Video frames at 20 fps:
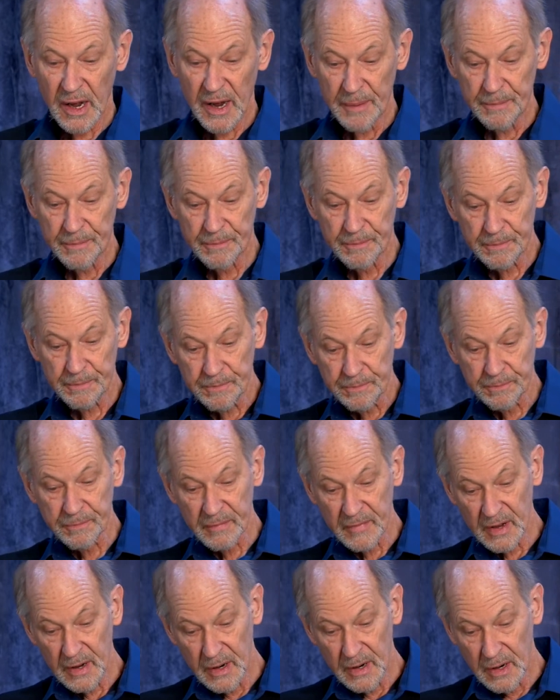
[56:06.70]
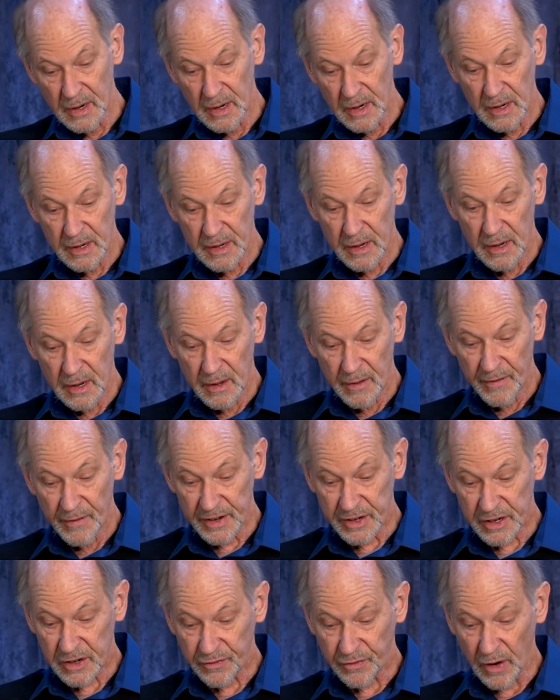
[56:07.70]
Go to slide.
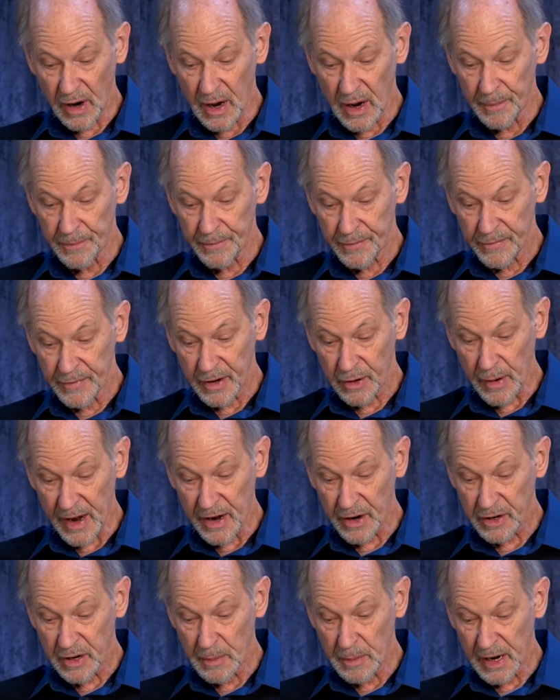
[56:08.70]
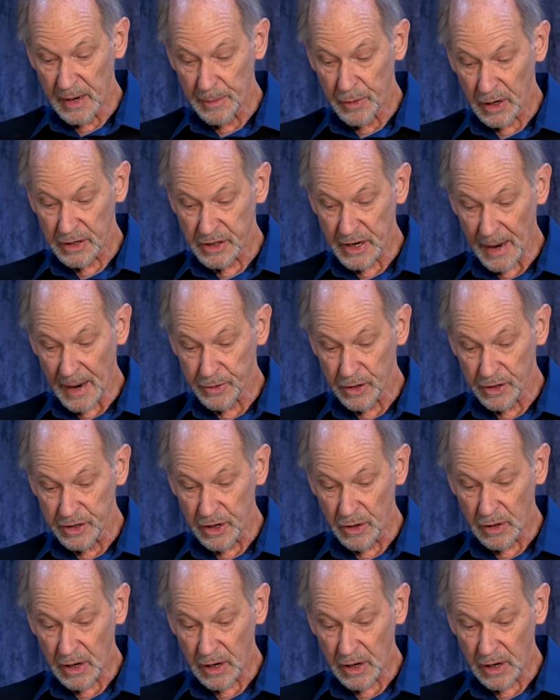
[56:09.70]
This is from the Greater Community Book,